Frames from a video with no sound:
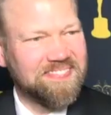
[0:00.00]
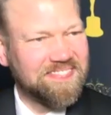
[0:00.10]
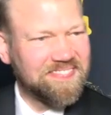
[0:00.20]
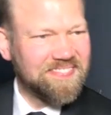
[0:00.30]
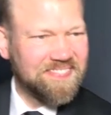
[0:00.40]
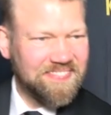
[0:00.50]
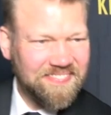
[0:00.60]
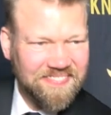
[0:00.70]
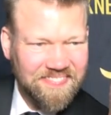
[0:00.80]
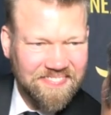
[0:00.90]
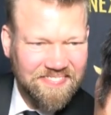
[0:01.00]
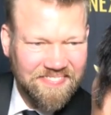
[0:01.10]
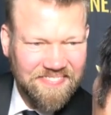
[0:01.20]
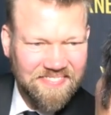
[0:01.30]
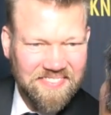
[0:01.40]
So
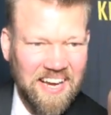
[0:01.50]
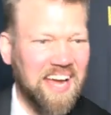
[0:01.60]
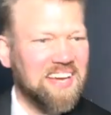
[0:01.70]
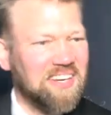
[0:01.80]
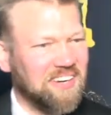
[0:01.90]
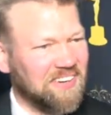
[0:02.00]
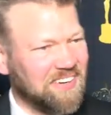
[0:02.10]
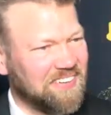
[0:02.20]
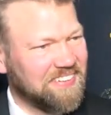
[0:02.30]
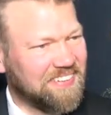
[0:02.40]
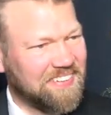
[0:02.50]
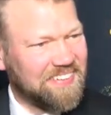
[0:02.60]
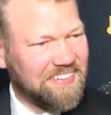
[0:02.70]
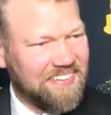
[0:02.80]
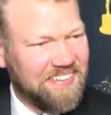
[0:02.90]
congratulations. How, how, does it feel being here
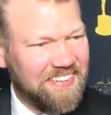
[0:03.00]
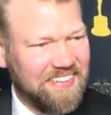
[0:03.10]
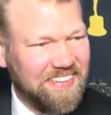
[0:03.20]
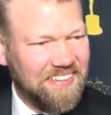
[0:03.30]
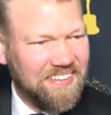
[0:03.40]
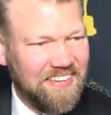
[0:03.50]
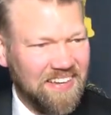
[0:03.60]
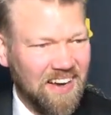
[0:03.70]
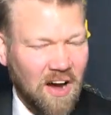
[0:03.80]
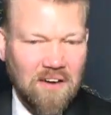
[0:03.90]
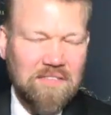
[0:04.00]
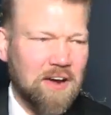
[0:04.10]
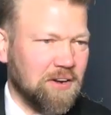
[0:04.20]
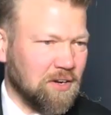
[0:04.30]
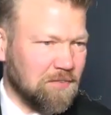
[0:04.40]
at the HCAs? Oh, very
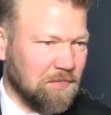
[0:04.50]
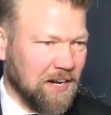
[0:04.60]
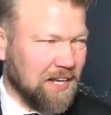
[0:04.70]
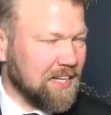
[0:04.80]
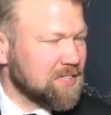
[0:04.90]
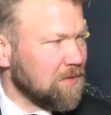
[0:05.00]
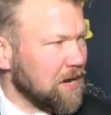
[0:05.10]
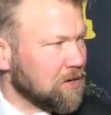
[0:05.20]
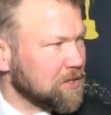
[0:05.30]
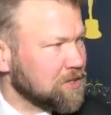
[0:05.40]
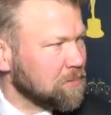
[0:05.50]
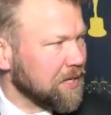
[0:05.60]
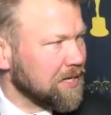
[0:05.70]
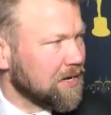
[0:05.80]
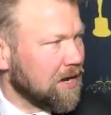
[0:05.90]
good feeling. It's very good to
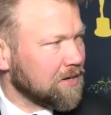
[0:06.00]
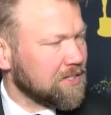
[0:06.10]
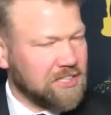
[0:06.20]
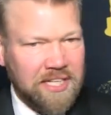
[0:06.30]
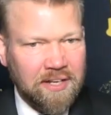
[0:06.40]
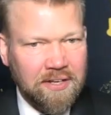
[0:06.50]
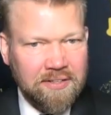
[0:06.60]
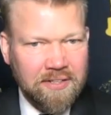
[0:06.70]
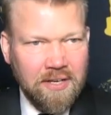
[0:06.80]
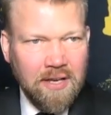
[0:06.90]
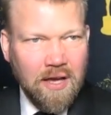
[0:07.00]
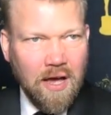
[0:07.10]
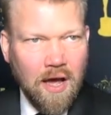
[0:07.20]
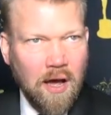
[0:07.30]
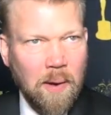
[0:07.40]
be uh, considered
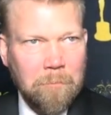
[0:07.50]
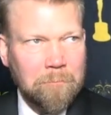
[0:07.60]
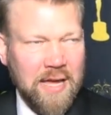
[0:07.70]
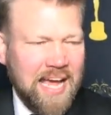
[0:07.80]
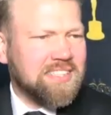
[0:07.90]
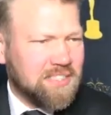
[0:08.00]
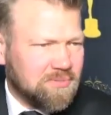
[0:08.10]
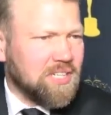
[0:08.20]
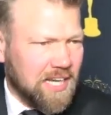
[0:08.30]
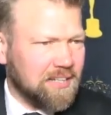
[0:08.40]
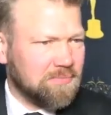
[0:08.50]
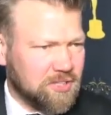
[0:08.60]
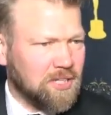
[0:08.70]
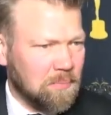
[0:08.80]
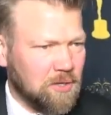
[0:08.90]
um, as a, like a
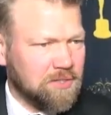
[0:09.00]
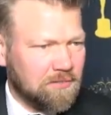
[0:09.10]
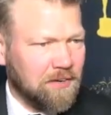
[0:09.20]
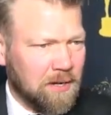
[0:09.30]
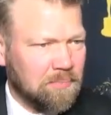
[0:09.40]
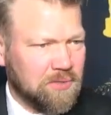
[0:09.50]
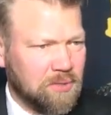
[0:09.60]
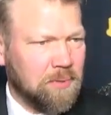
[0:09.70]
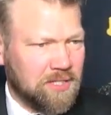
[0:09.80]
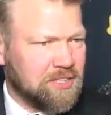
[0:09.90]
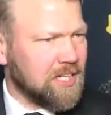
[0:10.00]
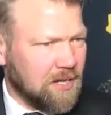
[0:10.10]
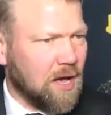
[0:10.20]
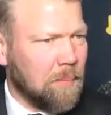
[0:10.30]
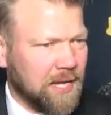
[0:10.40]
stop motion film to be
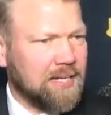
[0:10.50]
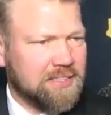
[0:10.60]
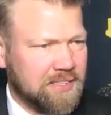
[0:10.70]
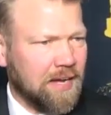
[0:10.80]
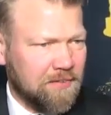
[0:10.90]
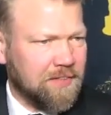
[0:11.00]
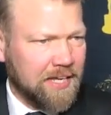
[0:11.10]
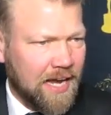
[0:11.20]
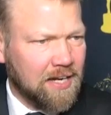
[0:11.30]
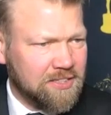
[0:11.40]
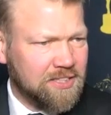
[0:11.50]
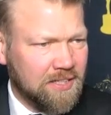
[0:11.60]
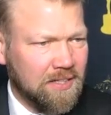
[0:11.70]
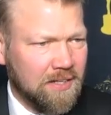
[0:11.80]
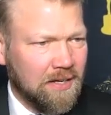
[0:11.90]
considered up against everything else,
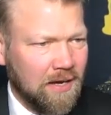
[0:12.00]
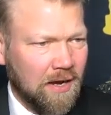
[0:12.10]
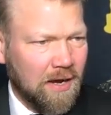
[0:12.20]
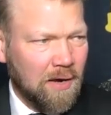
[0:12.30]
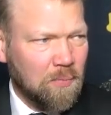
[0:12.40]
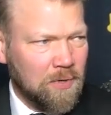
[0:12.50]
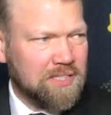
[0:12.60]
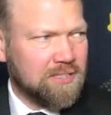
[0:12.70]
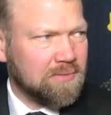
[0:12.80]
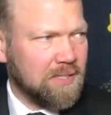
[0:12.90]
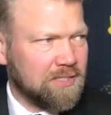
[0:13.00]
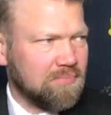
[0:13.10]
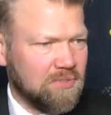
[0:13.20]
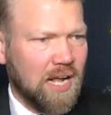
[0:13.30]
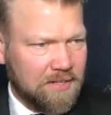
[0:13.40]
uh, which
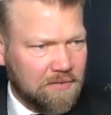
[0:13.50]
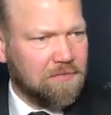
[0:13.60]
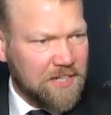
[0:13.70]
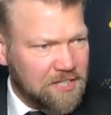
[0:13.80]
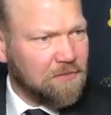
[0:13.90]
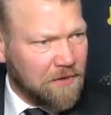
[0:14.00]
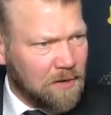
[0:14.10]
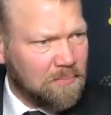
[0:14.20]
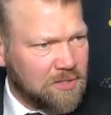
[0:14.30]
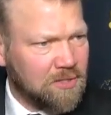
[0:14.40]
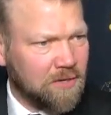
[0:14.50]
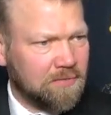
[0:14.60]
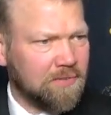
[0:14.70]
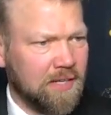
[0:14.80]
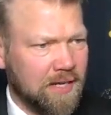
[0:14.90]
is like the feature film sort
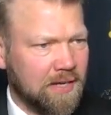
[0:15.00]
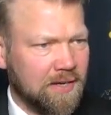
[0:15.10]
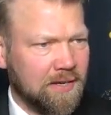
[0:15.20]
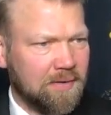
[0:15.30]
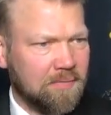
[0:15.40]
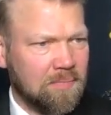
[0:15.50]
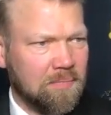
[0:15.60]
of uh,